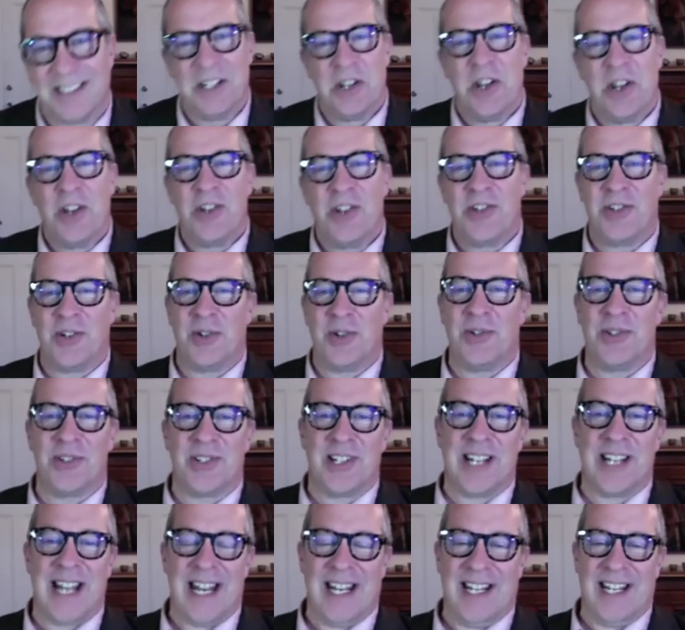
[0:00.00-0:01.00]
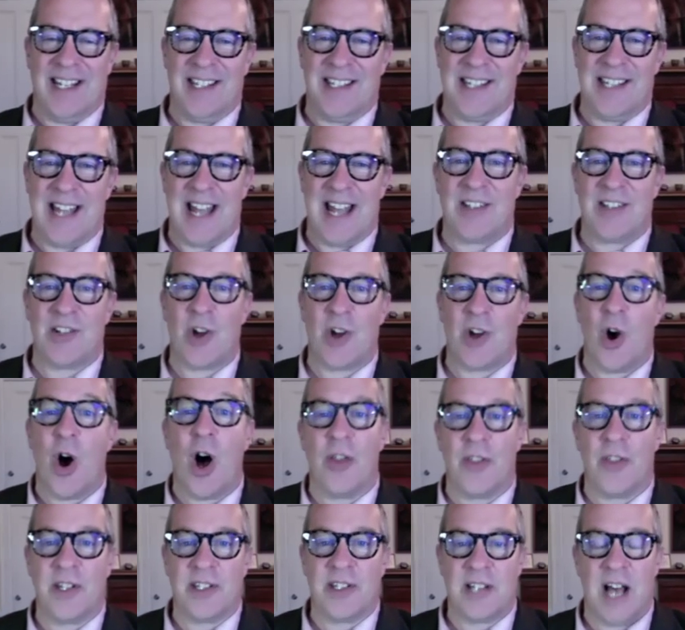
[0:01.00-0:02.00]
Students are getting assessed all
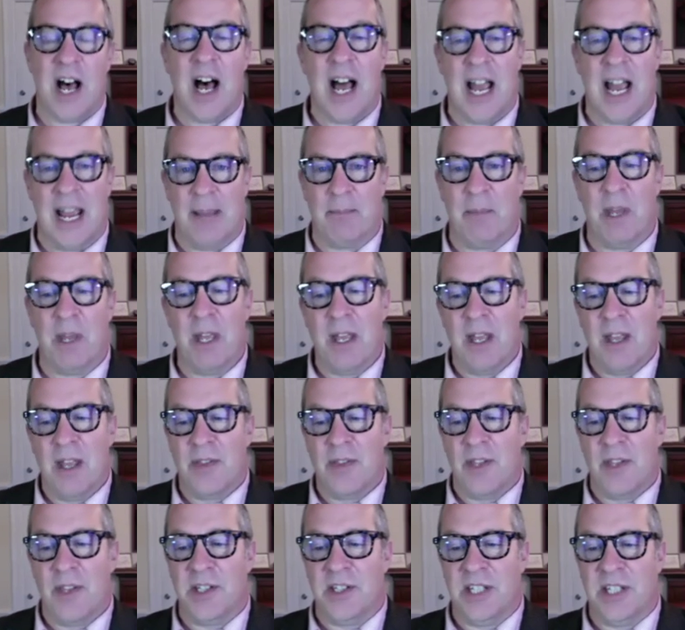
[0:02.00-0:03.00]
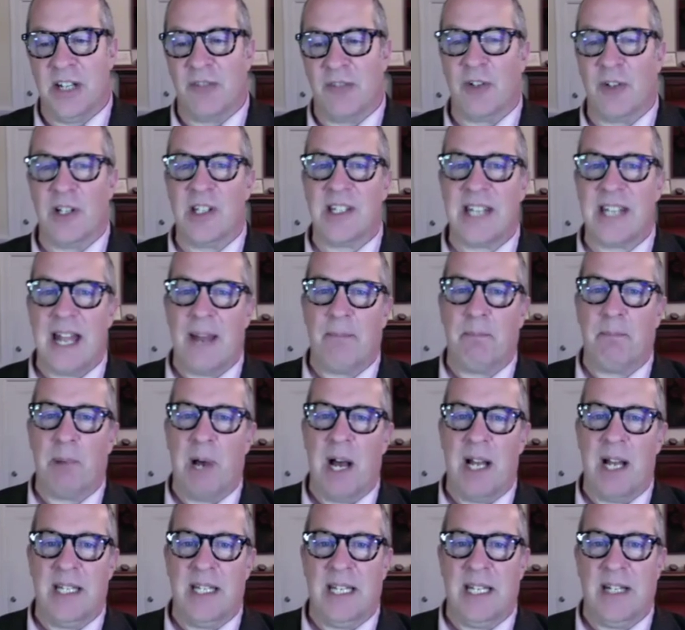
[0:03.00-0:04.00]
the time. The difference at
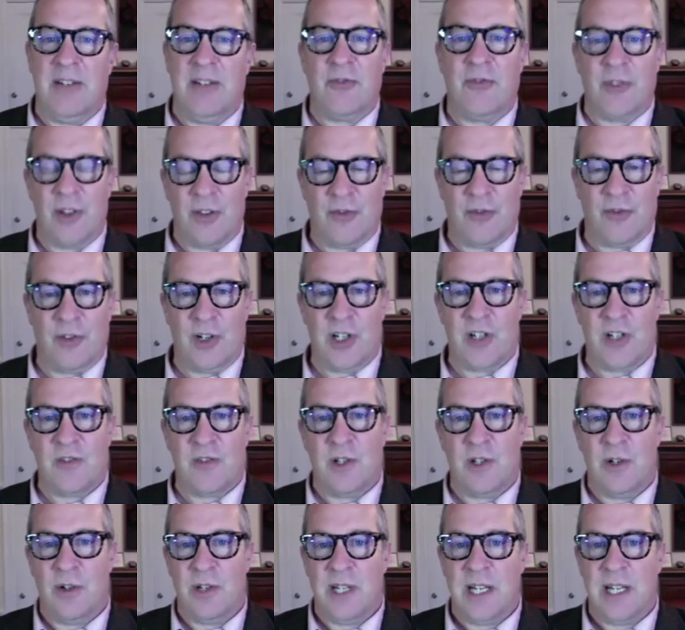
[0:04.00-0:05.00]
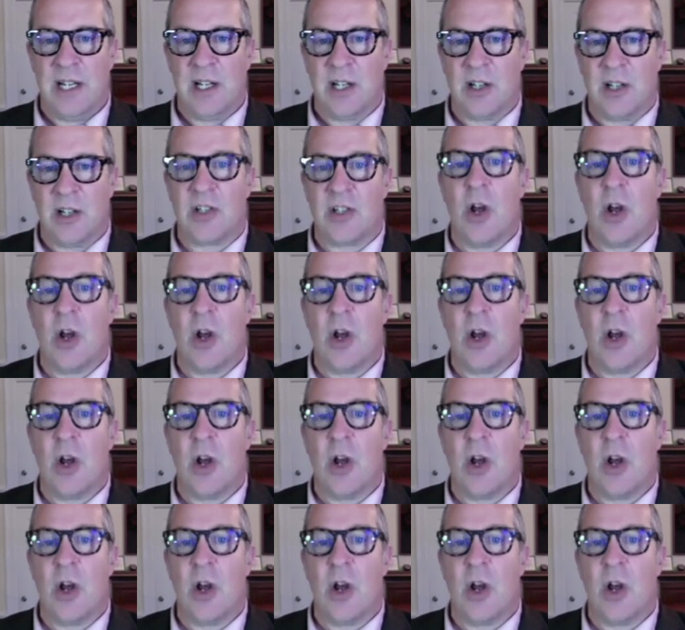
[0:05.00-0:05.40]
Putney for the first few years,